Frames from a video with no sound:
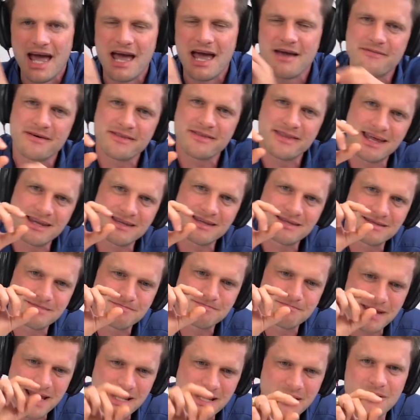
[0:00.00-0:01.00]
if I then
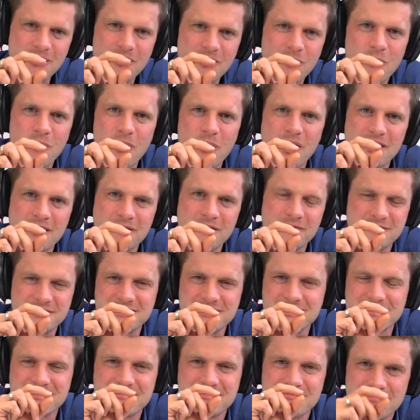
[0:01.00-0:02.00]
pick one of
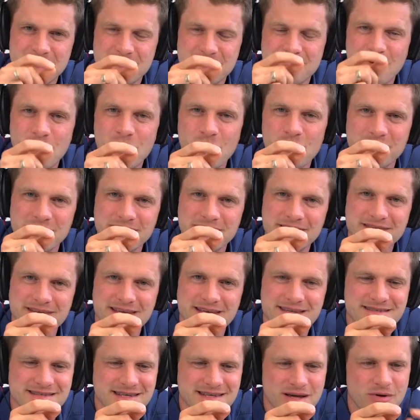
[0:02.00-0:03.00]
these moments
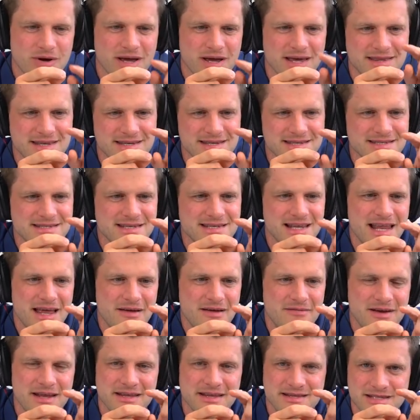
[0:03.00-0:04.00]
and say, okay, this is a
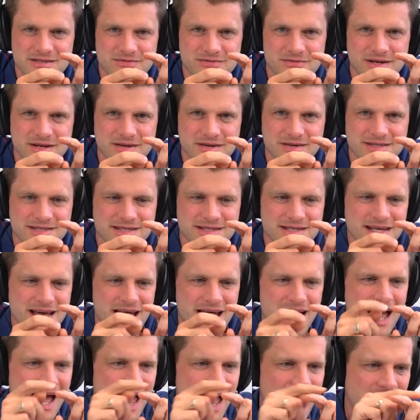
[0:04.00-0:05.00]
level at this frequency,
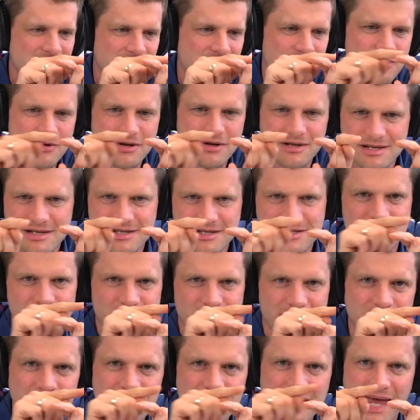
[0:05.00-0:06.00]
and look in the
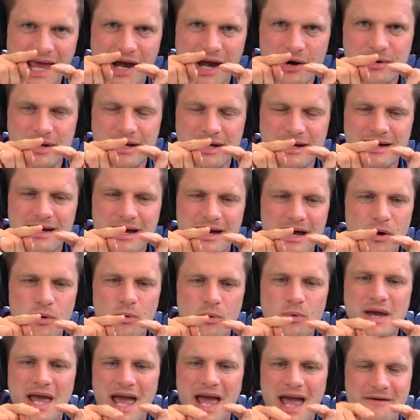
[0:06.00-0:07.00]
surrounding area,
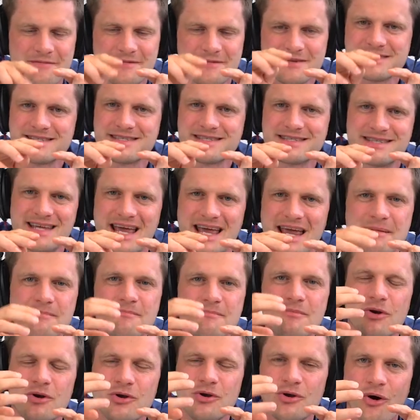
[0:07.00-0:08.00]
we have the
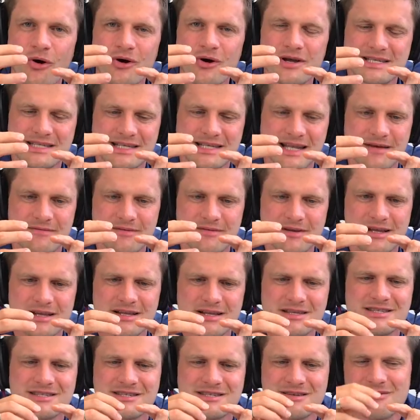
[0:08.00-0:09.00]
same noise level.
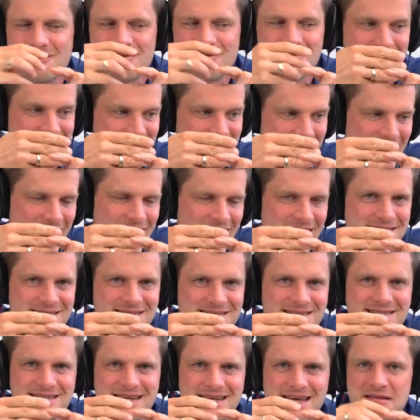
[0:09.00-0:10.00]
And so the
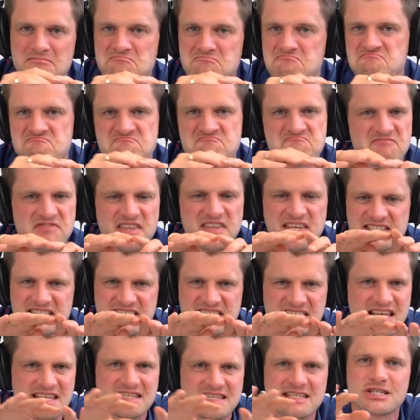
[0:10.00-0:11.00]
analysis said, there's
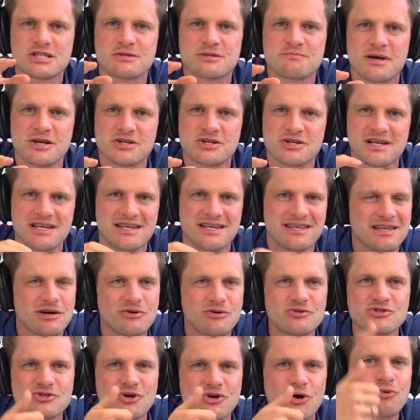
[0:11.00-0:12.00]
nothing special,
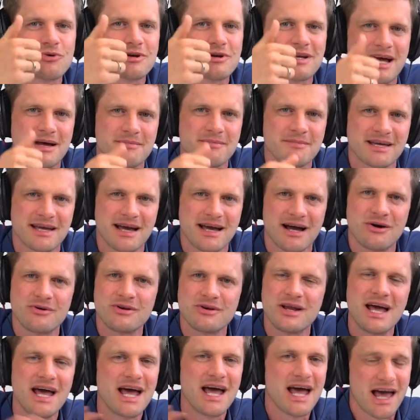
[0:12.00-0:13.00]
no tone coming
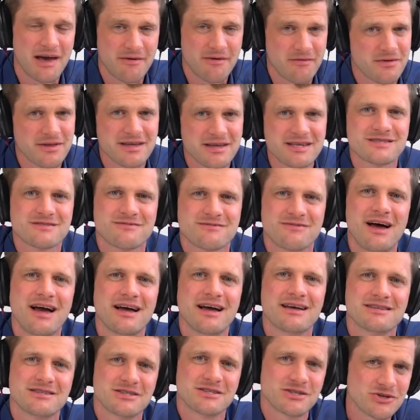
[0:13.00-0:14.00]
out. Everything's
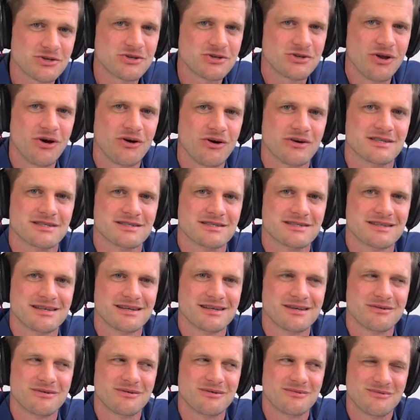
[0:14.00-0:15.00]
fine. It's a good noise,
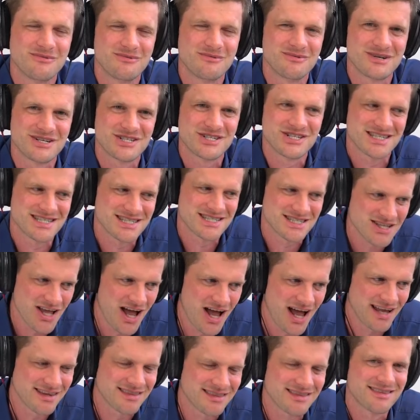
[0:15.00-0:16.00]
which is
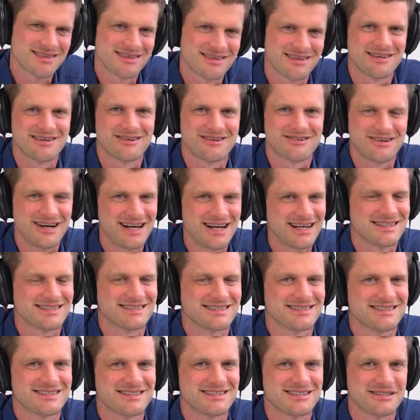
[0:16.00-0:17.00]
not
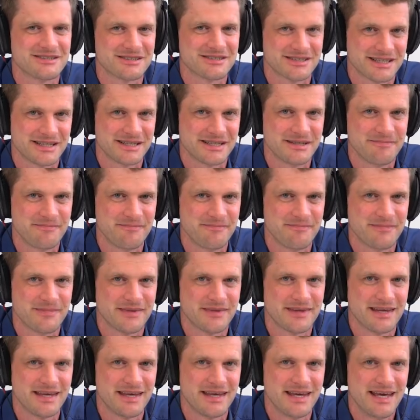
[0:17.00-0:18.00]
right, okay?
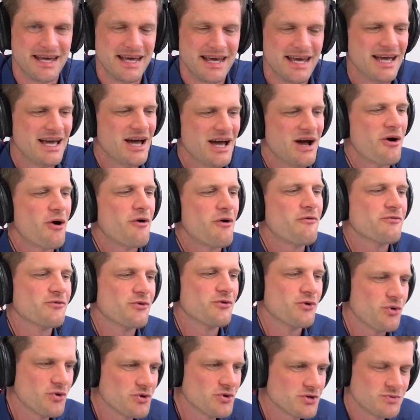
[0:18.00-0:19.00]
Of
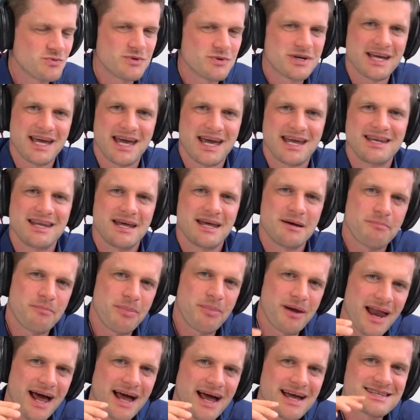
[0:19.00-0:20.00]
course, we can
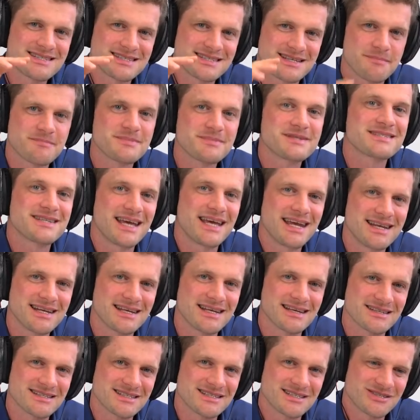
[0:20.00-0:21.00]
apply some
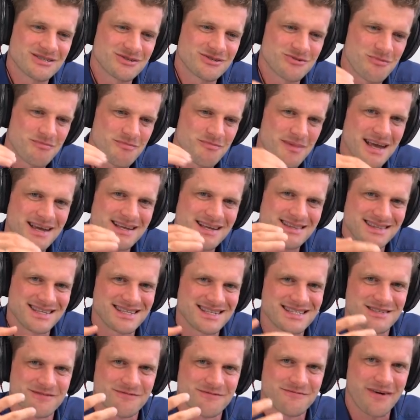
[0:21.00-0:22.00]
settings to make
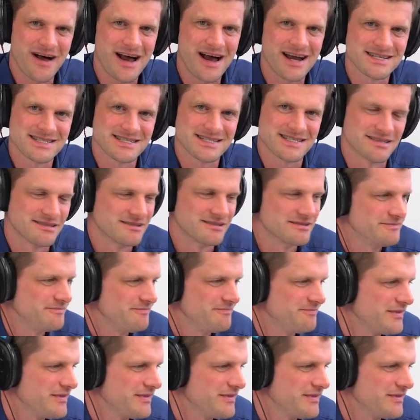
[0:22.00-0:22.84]
this faster.